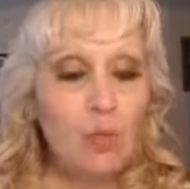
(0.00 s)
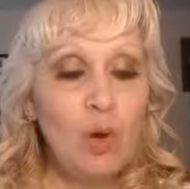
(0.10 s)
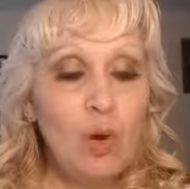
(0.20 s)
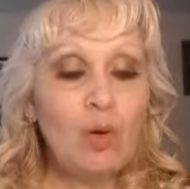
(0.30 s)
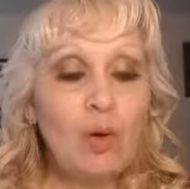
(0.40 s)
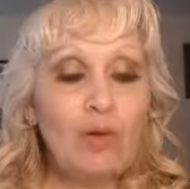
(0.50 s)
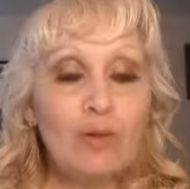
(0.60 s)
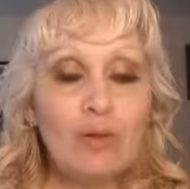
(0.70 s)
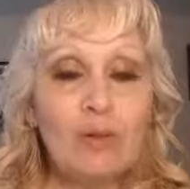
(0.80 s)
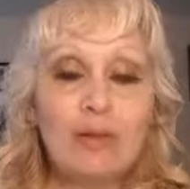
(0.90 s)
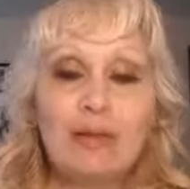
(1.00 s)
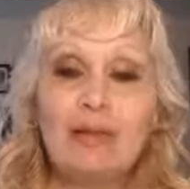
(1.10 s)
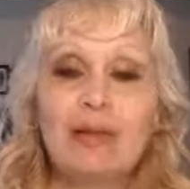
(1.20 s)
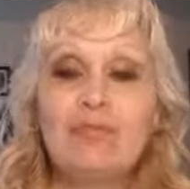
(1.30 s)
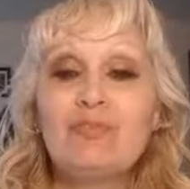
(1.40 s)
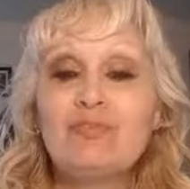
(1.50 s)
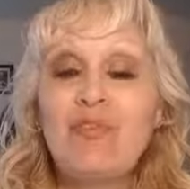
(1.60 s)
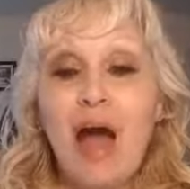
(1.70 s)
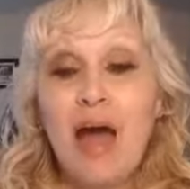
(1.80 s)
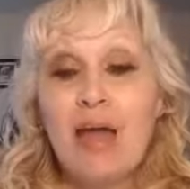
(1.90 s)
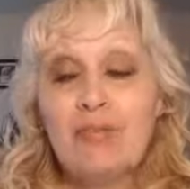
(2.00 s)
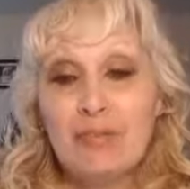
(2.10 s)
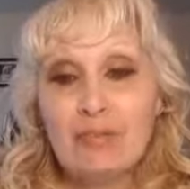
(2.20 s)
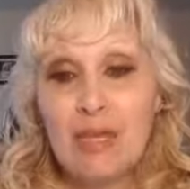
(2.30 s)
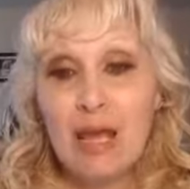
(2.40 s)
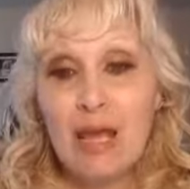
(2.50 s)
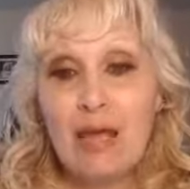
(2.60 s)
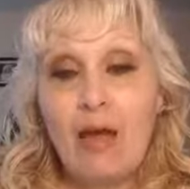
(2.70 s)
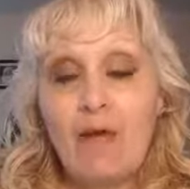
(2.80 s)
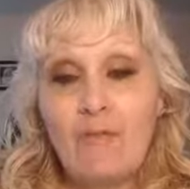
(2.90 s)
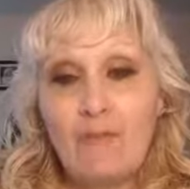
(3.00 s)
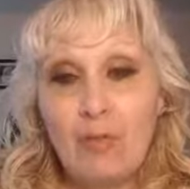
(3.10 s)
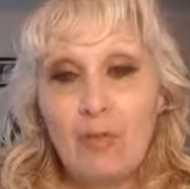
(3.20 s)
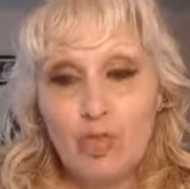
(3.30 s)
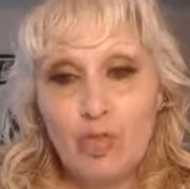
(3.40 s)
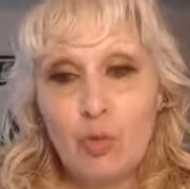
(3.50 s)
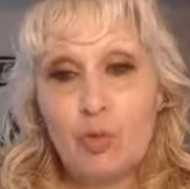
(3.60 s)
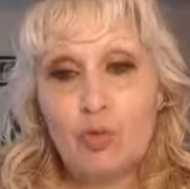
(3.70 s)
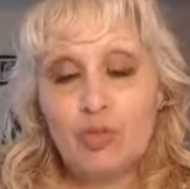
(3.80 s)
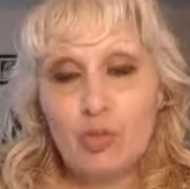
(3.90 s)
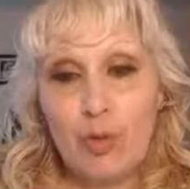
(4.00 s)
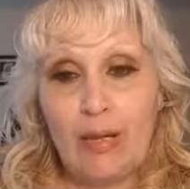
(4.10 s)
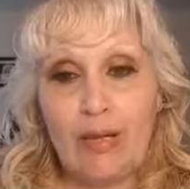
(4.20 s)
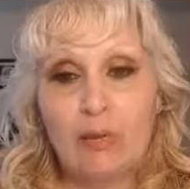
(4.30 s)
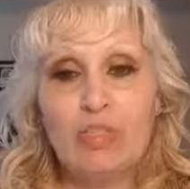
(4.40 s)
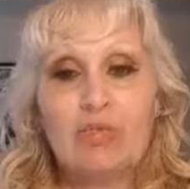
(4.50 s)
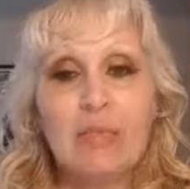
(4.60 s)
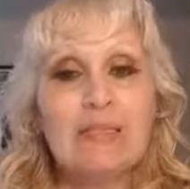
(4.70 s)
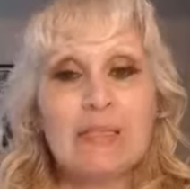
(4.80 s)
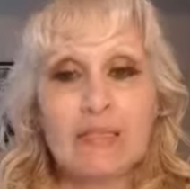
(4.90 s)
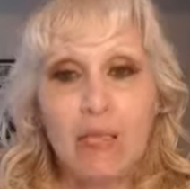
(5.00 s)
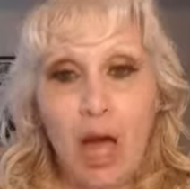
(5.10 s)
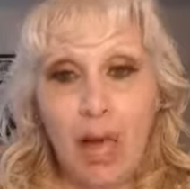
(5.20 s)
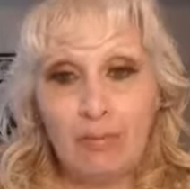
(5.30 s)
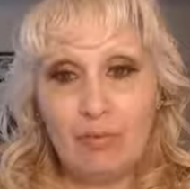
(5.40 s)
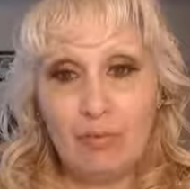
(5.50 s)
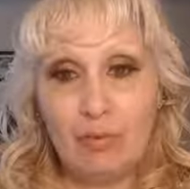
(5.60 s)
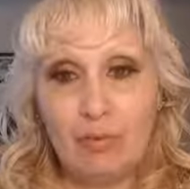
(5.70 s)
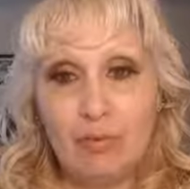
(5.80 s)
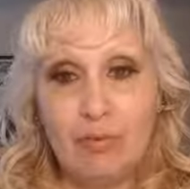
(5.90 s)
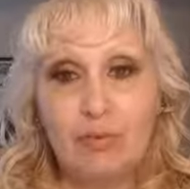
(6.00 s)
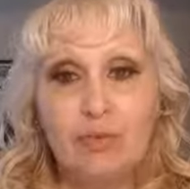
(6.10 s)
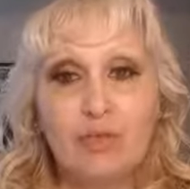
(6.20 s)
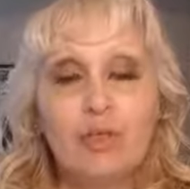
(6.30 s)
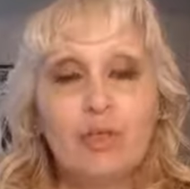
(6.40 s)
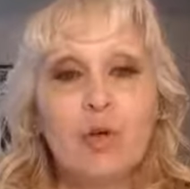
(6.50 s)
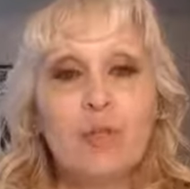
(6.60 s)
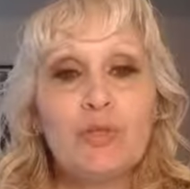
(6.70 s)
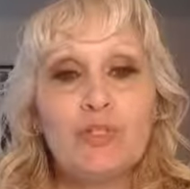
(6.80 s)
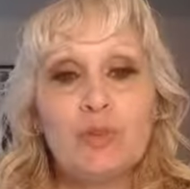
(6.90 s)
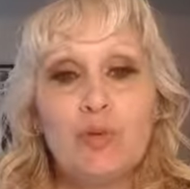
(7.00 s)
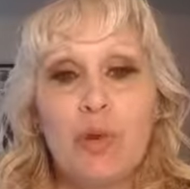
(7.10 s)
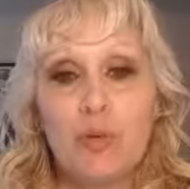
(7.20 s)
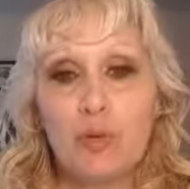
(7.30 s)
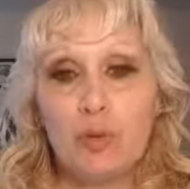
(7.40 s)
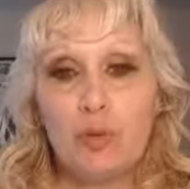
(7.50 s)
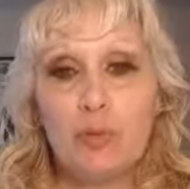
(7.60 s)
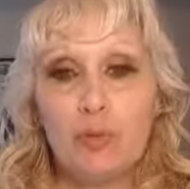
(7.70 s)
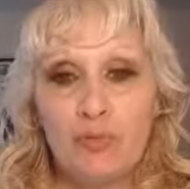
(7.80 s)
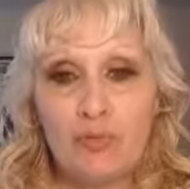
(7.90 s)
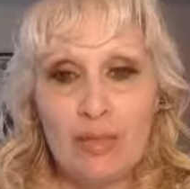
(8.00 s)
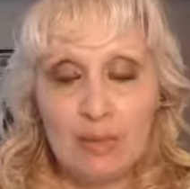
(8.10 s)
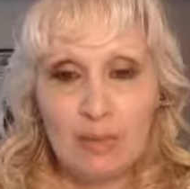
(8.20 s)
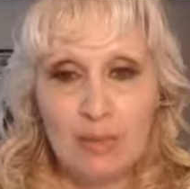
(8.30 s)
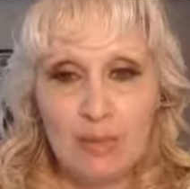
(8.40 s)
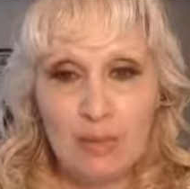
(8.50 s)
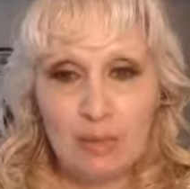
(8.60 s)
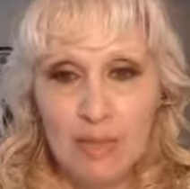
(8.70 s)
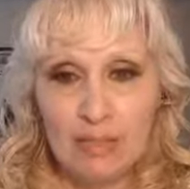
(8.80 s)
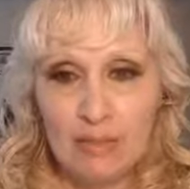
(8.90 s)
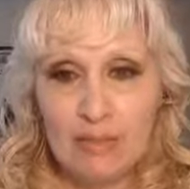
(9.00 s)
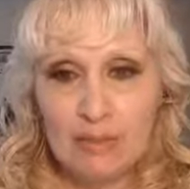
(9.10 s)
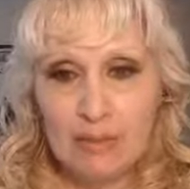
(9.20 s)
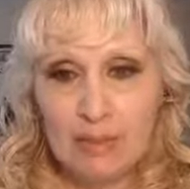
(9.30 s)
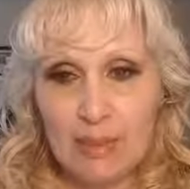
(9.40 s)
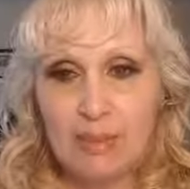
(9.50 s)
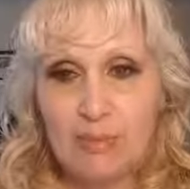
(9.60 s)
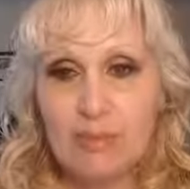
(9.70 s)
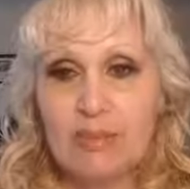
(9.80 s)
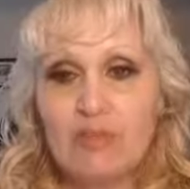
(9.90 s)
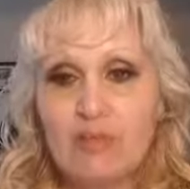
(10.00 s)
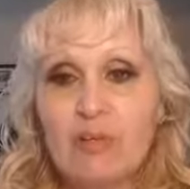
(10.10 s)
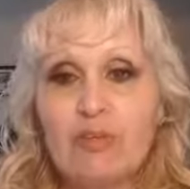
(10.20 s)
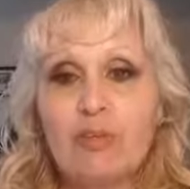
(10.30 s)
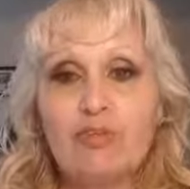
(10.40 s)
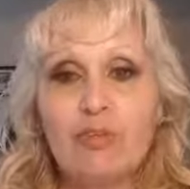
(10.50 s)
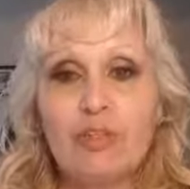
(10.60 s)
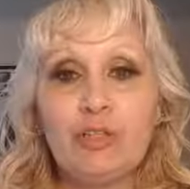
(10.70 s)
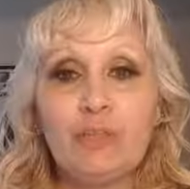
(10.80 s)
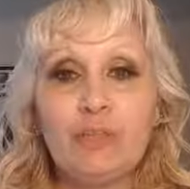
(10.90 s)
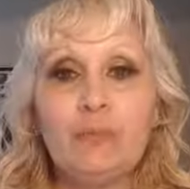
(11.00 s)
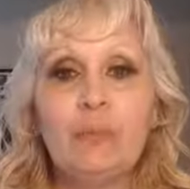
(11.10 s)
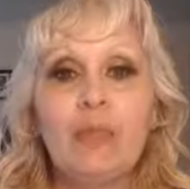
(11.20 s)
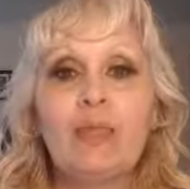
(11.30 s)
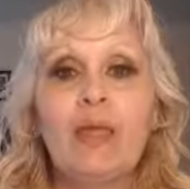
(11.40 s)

Well, you're going to get a five day virtual training, which means it's live. You're going to go into a group on Facebook that has been set up specifically for you